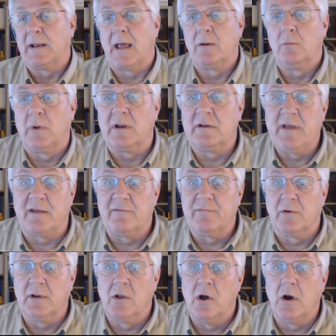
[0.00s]
I don't want to take
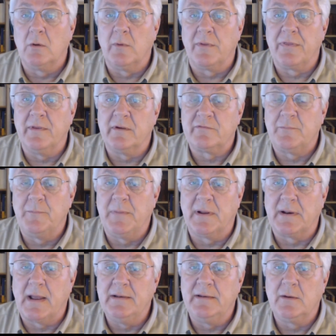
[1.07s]
very long with this,
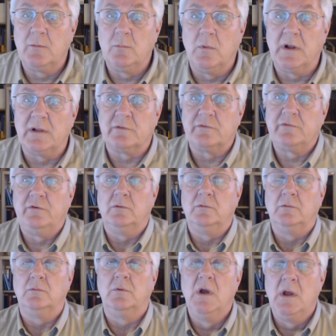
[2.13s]
but I did want
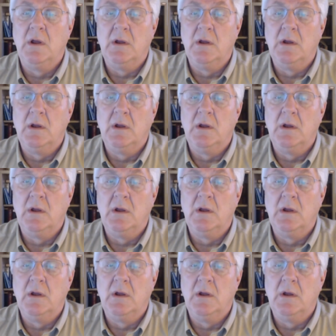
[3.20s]
to